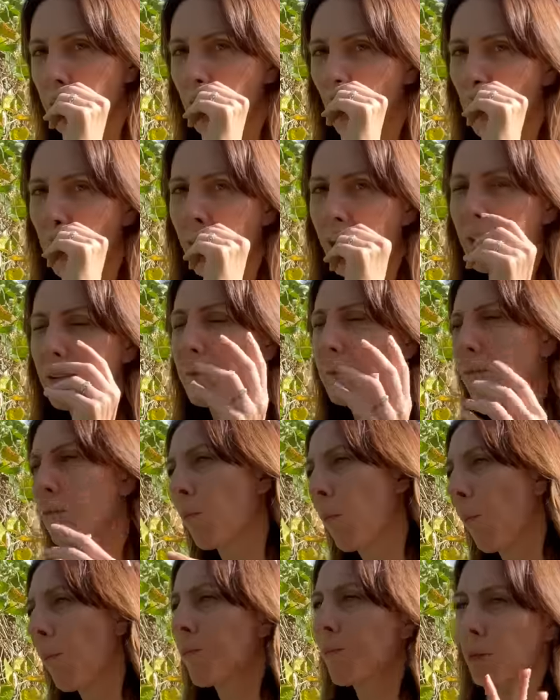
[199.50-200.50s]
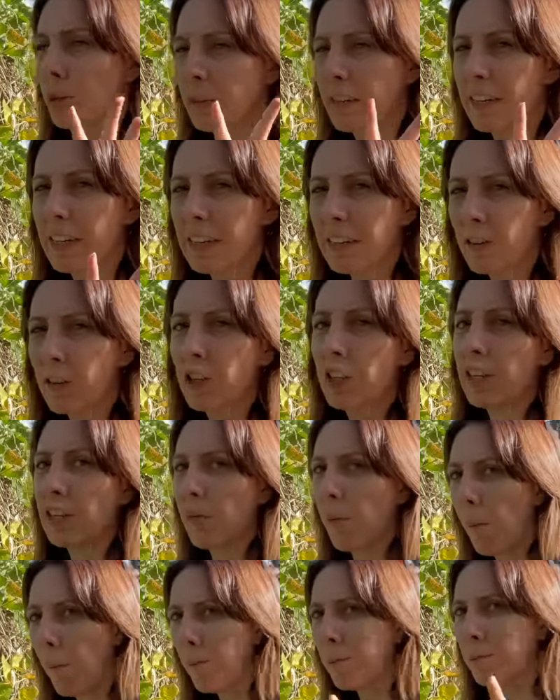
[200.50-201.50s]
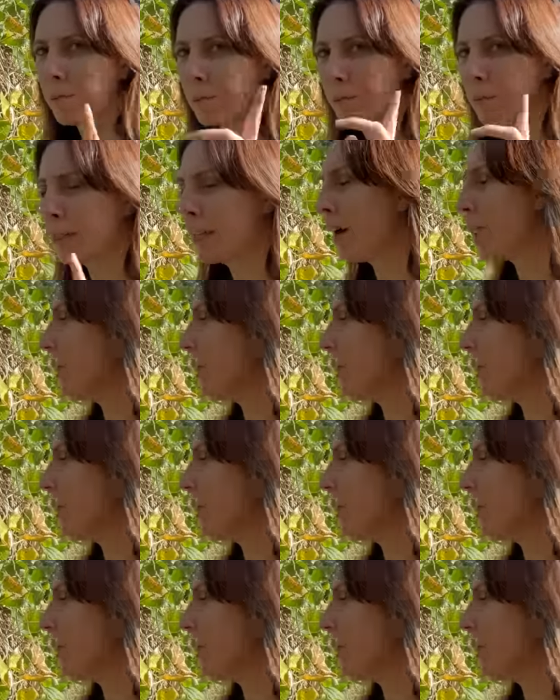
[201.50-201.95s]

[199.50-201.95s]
Not bad. Wouldn't say as good, but not